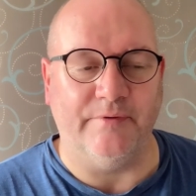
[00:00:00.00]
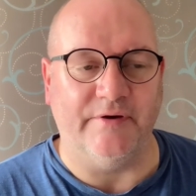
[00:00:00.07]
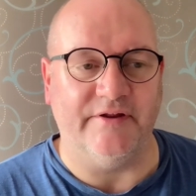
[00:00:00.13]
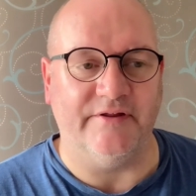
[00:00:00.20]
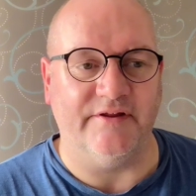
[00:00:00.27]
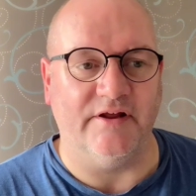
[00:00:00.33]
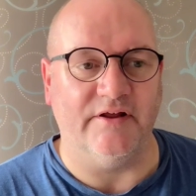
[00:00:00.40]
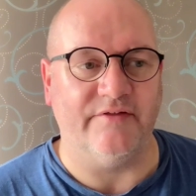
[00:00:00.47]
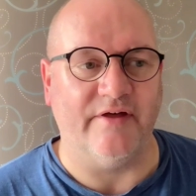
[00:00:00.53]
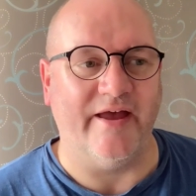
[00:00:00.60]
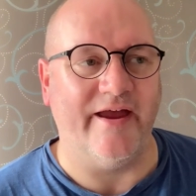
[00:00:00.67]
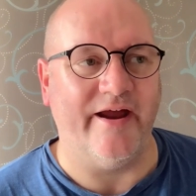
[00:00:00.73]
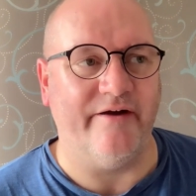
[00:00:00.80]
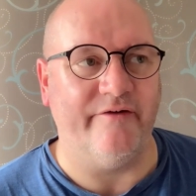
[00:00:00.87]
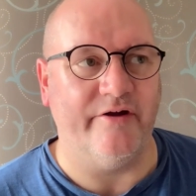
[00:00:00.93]
but I think that
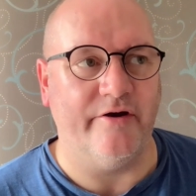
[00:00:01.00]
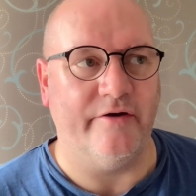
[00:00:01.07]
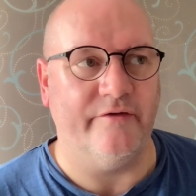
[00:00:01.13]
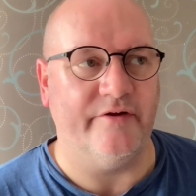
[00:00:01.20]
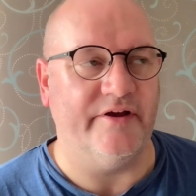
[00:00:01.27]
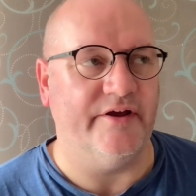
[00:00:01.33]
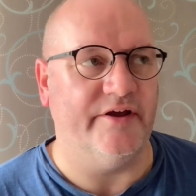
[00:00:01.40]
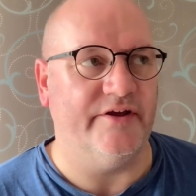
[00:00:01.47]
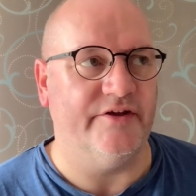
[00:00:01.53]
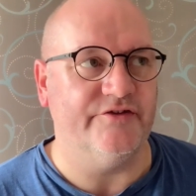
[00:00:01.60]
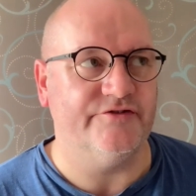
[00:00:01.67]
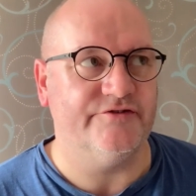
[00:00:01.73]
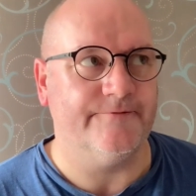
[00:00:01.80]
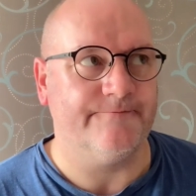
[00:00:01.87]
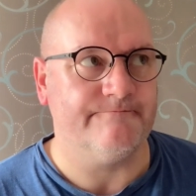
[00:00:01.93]
area
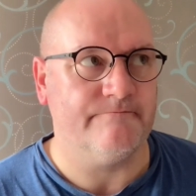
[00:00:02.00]
is